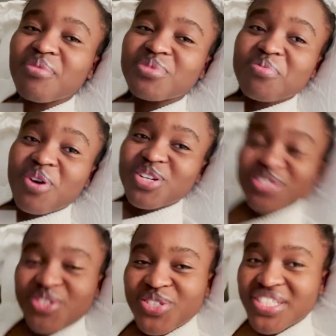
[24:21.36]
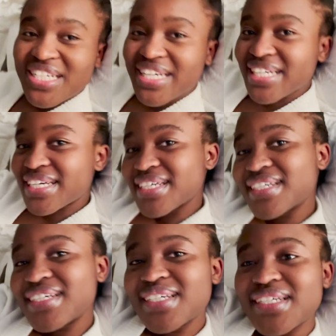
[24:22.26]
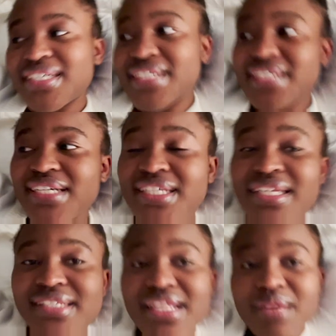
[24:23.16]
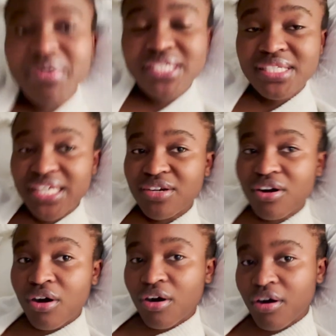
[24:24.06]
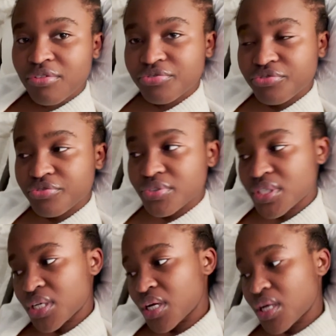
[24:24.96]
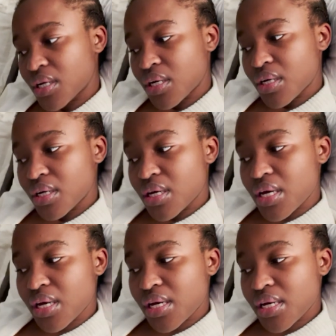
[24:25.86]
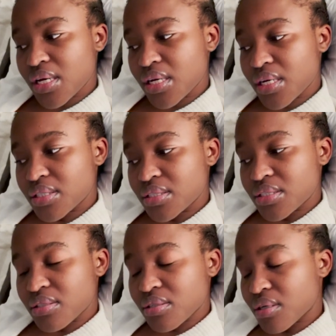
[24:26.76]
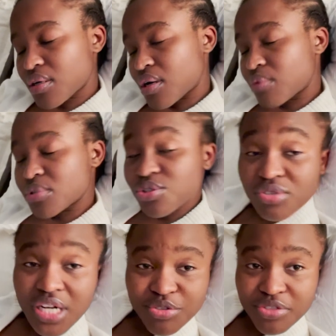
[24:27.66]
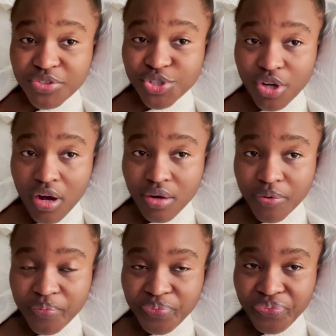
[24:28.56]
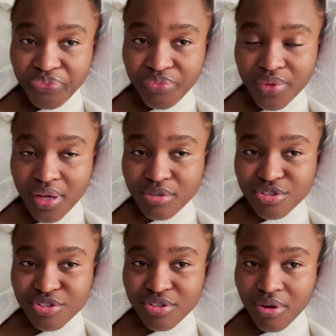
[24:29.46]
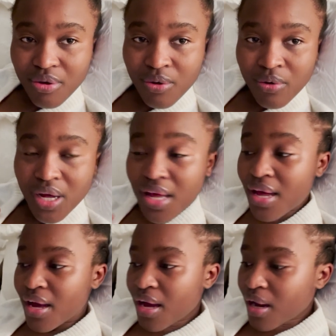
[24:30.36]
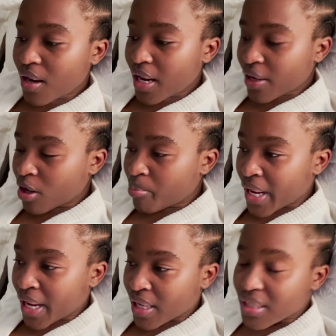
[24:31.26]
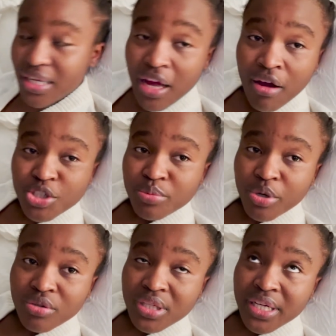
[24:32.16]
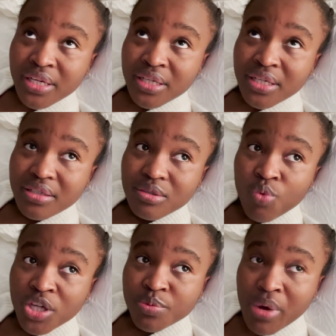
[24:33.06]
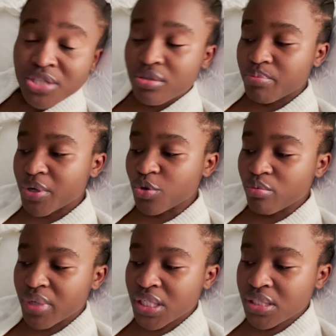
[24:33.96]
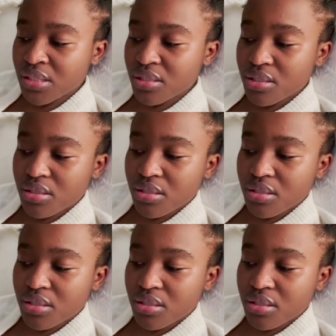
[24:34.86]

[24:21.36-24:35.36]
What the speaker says: Tomorrow's Thursday, and that's like my day off, and I'm just too tired to even talk. So I got back, I got Chipotle, watched Bachelor with my roommates,